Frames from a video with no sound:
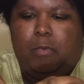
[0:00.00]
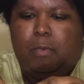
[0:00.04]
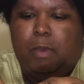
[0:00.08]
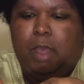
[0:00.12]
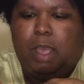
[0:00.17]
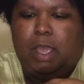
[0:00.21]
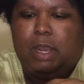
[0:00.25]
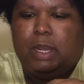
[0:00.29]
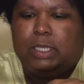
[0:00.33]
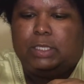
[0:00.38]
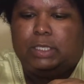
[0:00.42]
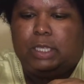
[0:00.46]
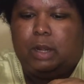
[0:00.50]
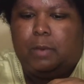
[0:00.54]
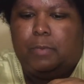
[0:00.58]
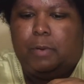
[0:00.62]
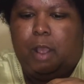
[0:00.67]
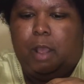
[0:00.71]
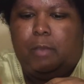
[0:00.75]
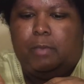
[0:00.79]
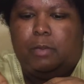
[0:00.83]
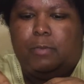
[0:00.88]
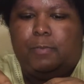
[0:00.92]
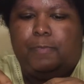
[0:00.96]
mind. It's not a
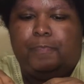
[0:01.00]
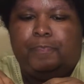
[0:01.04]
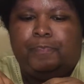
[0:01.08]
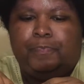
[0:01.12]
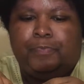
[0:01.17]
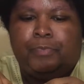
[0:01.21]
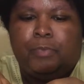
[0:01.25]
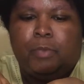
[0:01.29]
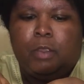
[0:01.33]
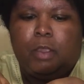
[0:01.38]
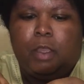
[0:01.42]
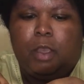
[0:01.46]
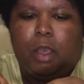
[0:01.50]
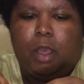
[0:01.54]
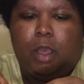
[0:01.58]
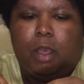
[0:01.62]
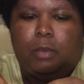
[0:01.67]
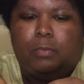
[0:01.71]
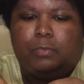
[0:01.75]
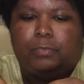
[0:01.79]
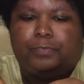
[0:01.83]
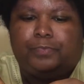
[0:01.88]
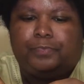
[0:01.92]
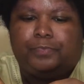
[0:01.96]
problem.
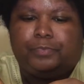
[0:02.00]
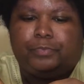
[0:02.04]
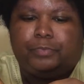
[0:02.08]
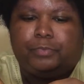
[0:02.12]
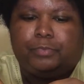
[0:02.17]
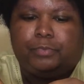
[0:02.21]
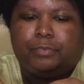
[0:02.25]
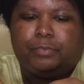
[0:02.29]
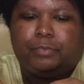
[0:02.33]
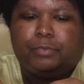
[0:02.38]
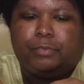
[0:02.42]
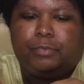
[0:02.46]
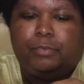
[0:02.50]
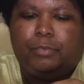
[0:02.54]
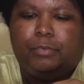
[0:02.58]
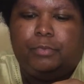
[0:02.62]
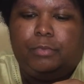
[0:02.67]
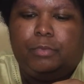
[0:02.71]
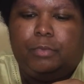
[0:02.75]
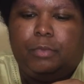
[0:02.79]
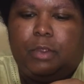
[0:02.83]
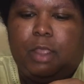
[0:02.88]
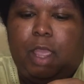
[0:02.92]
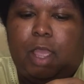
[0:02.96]
I'm
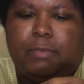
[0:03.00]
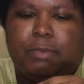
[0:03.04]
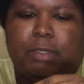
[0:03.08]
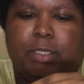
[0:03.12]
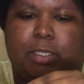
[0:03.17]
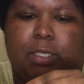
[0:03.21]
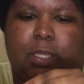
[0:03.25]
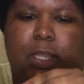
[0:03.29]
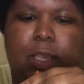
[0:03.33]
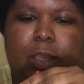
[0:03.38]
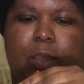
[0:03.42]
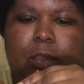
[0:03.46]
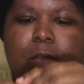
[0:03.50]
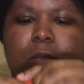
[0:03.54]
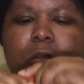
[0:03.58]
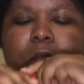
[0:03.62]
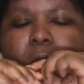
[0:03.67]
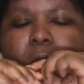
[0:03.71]
just, like,